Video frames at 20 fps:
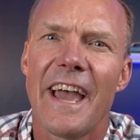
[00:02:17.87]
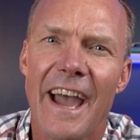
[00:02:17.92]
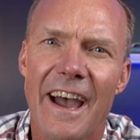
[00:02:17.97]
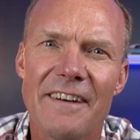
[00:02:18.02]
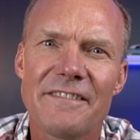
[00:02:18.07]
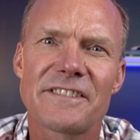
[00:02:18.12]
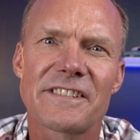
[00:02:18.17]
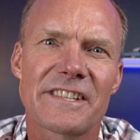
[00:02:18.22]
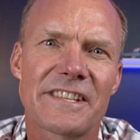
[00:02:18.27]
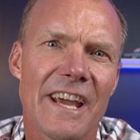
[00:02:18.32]

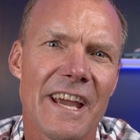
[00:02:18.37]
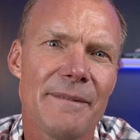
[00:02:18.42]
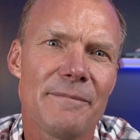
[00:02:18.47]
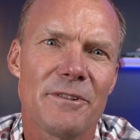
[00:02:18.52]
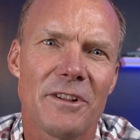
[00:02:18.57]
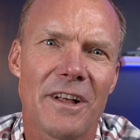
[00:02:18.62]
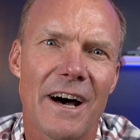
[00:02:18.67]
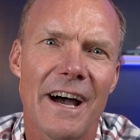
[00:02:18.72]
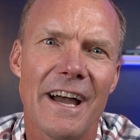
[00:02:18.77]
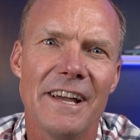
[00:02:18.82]
have
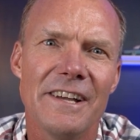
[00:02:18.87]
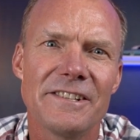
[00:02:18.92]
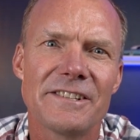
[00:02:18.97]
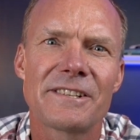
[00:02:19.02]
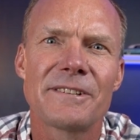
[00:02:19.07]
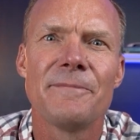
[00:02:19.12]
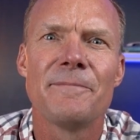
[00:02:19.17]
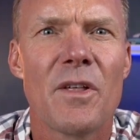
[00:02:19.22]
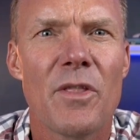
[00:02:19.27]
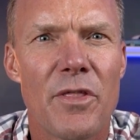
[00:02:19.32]

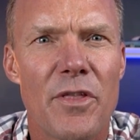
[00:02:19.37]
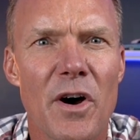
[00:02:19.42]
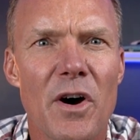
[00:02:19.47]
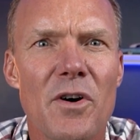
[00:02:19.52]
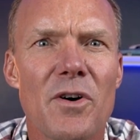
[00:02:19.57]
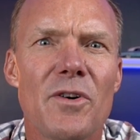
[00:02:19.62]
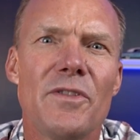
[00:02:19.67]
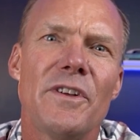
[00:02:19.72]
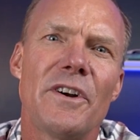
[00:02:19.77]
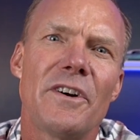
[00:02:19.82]
stabilized,
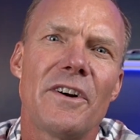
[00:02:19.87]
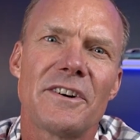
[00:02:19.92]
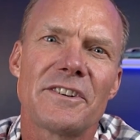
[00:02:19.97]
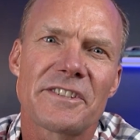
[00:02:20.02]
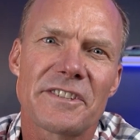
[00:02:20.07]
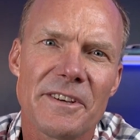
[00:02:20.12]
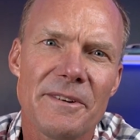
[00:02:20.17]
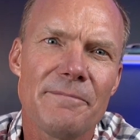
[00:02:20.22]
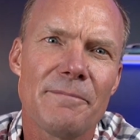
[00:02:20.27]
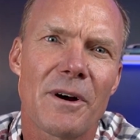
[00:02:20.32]
though there are
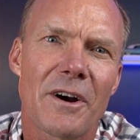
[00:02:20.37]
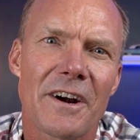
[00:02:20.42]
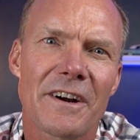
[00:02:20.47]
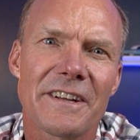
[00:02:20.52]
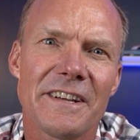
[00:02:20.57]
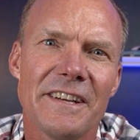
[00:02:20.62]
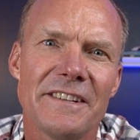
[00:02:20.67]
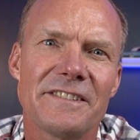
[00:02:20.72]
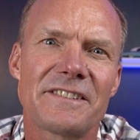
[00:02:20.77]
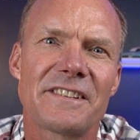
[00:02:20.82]
some
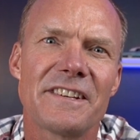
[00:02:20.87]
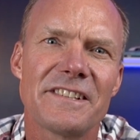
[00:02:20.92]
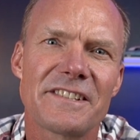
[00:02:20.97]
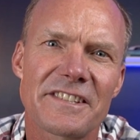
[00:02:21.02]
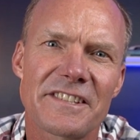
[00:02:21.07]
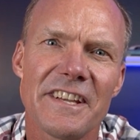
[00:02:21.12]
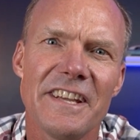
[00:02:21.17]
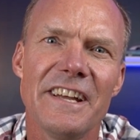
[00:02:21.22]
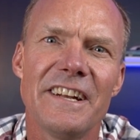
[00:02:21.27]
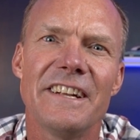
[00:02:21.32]
markets
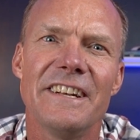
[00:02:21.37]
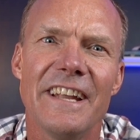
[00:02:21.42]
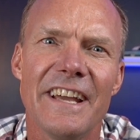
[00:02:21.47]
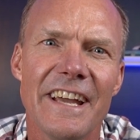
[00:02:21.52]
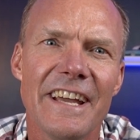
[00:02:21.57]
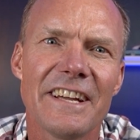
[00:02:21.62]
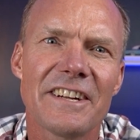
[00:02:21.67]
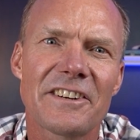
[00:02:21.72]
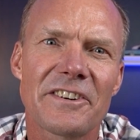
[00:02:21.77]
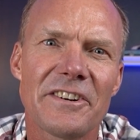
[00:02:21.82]
seeing an
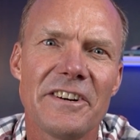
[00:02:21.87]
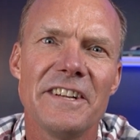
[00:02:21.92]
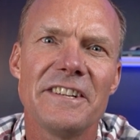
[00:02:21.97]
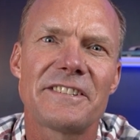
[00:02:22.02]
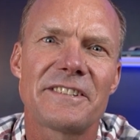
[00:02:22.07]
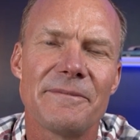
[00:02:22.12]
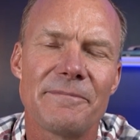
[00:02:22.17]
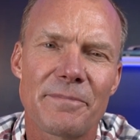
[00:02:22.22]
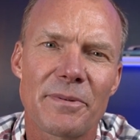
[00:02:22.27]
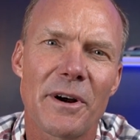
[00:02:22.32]

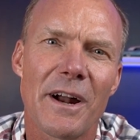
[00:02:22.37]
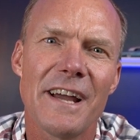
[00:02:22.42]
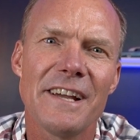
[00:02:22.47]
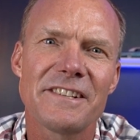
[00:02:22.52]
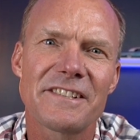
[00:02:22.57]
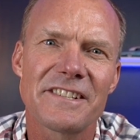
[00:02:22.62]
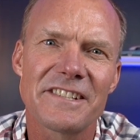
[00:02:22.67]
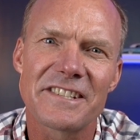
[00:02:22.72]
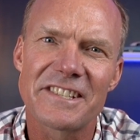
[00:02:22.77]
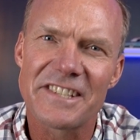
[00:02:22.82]
increase in
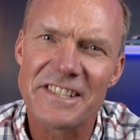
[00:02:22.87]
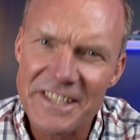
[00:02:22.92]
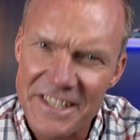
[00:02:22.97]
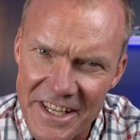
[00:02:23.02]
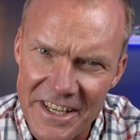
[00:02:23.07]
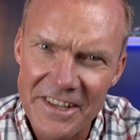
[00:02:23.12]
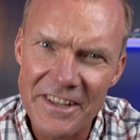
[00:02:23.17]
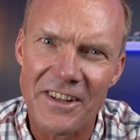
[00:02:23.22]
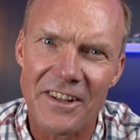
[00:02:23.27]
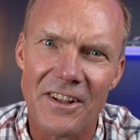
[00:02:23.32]
prices
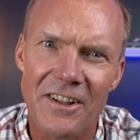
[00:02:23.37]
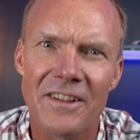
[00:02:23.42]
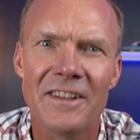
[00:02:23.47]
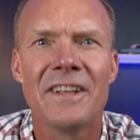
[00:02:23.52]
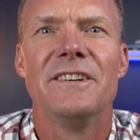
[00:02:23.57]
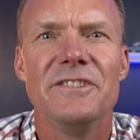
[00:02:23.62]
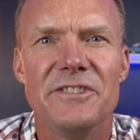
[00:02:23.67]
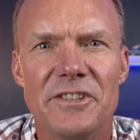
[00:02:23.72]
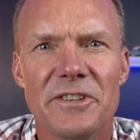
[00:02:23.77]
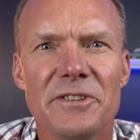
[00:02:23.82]
still
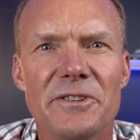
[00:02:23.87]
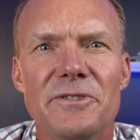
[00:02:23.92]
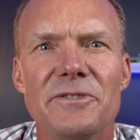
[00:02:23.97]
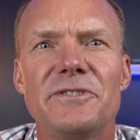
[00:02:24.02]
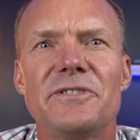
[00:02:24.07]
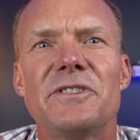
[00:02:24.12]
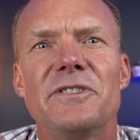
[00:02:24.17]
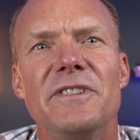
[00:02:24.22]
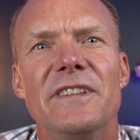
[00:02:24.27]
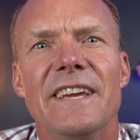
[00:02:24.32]
due
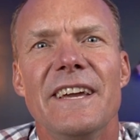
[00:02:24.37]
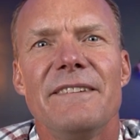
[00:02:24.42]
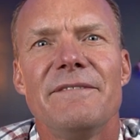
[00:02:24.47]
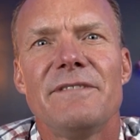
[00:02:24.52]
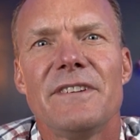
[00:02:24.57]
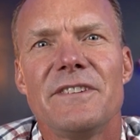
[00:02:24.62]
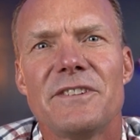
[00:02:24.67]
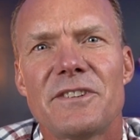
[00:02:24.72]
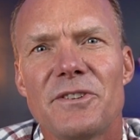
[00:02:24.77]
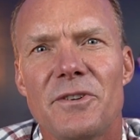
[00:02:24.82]
to the
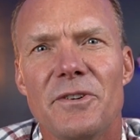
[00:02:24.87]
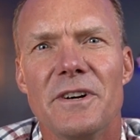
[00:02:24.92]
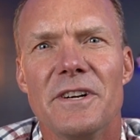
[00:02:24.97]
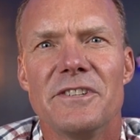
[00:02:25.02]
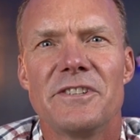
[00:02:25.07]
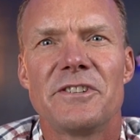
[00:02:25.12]
inventory